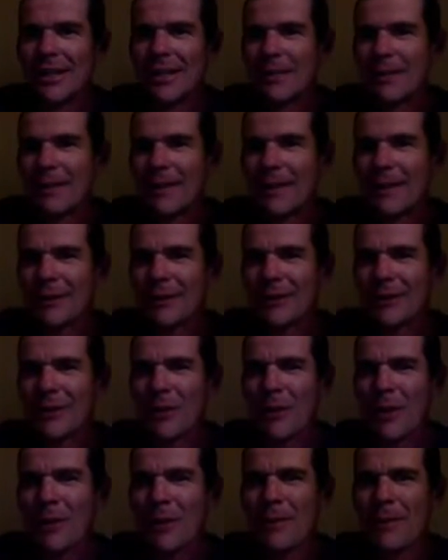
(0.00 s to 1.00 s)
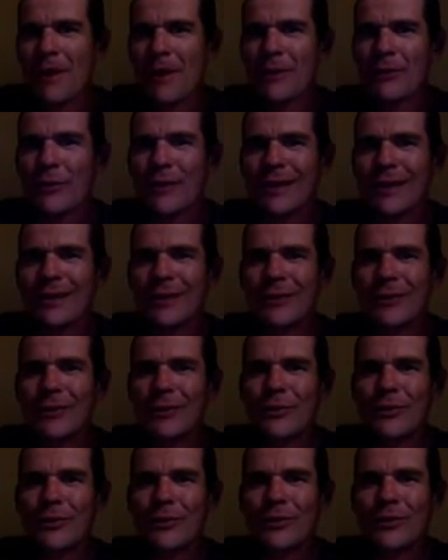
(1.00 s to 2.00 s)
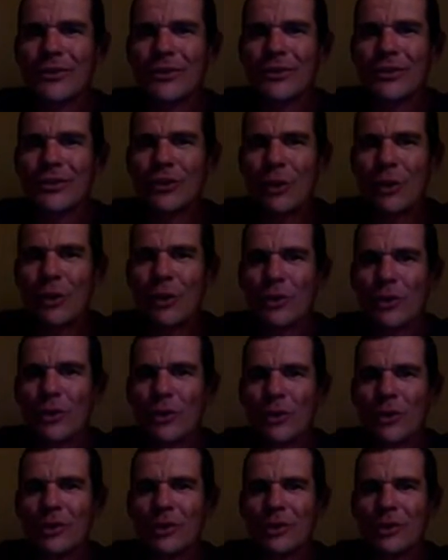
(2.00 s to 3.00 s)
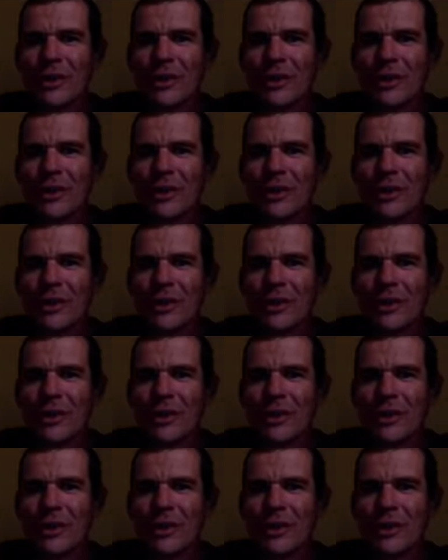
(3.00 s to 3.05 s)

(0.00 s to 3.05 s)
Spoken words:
But that looks like one motherfucking sawtooth